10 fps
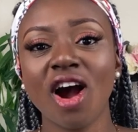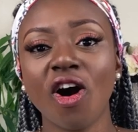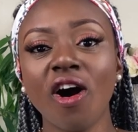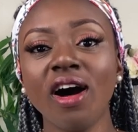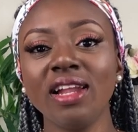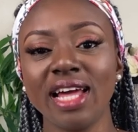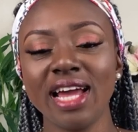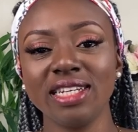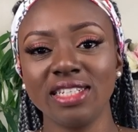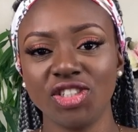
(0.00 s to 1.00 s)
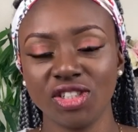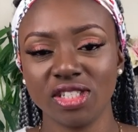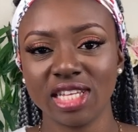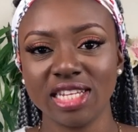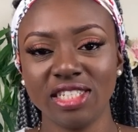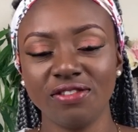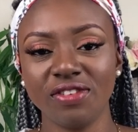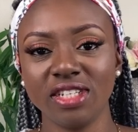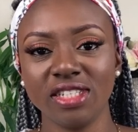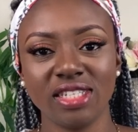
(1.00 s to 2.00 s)
All energies,
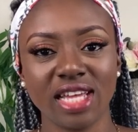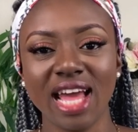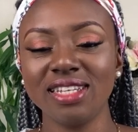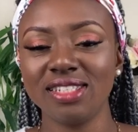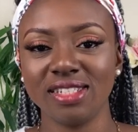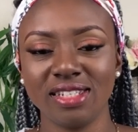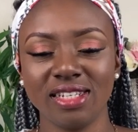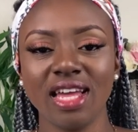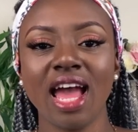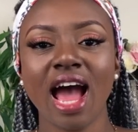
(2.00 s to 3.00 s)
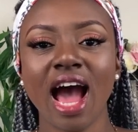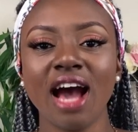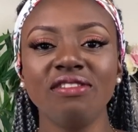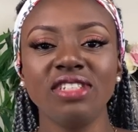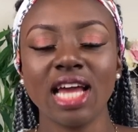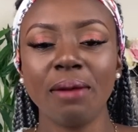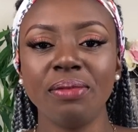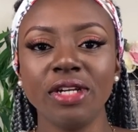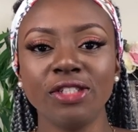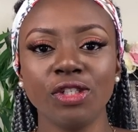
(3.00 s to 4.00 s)
divinity, entity, have the
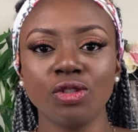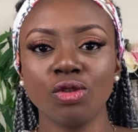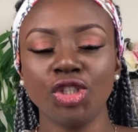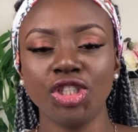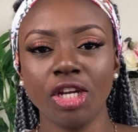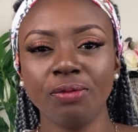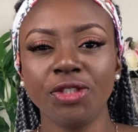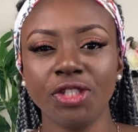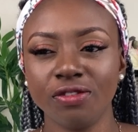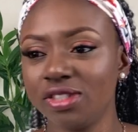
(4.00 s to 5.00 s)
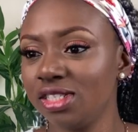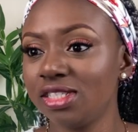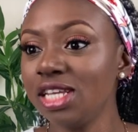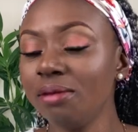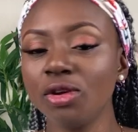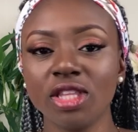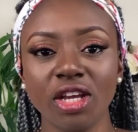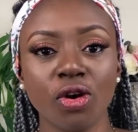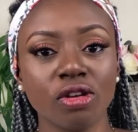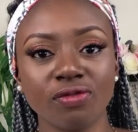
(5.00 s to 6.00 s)
ability to shapeshift. Same
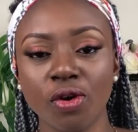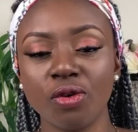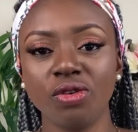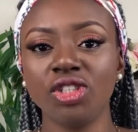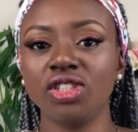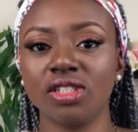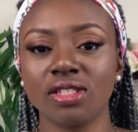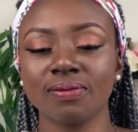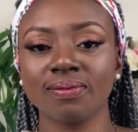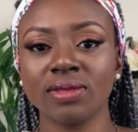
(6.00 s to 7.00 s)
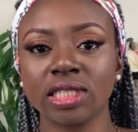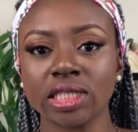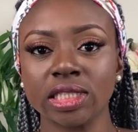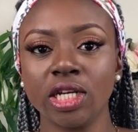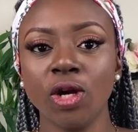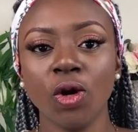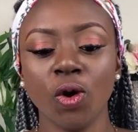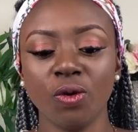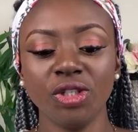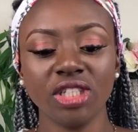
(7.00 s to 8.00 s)
thing goes for Orishas.
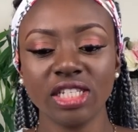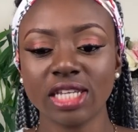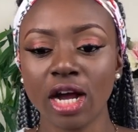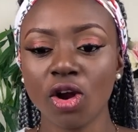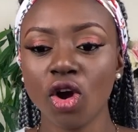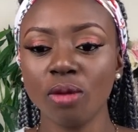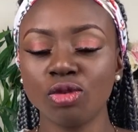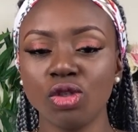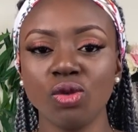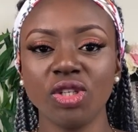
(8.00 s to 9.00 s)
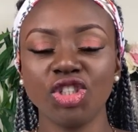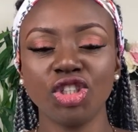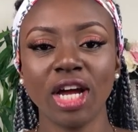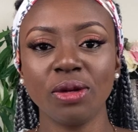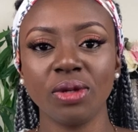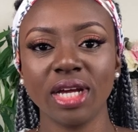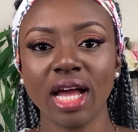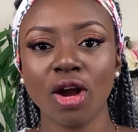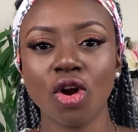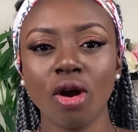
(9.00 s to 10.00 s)
Orishas can come to you in shadow. They
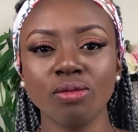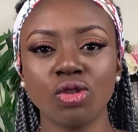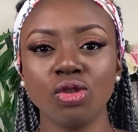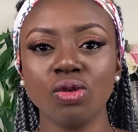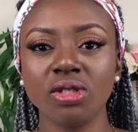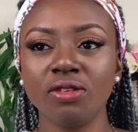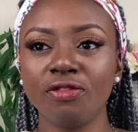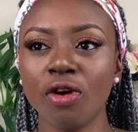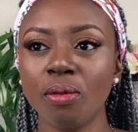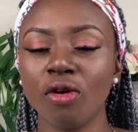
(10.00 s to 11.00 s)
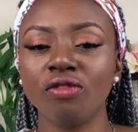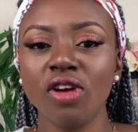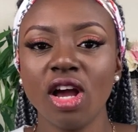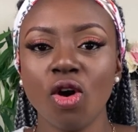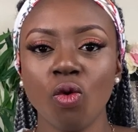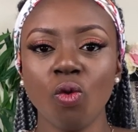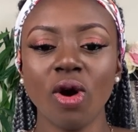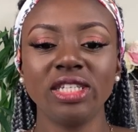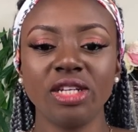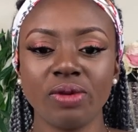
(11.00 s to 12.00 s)
can come to you in the form of
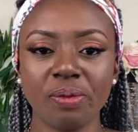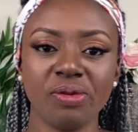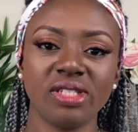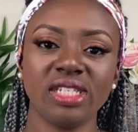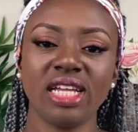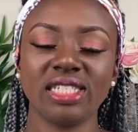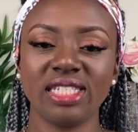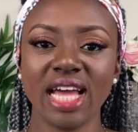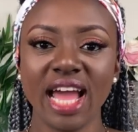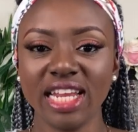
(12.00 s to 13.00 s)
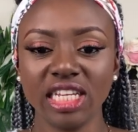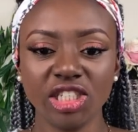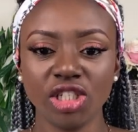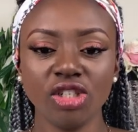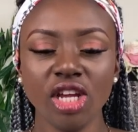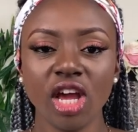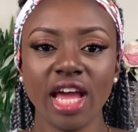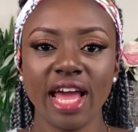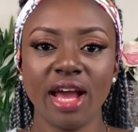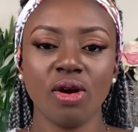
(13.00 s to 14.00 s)
what they represent. Their energy,
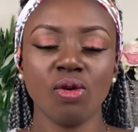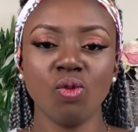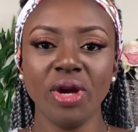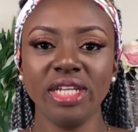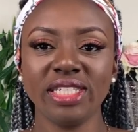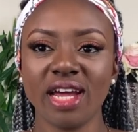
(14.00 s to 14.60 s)
wind,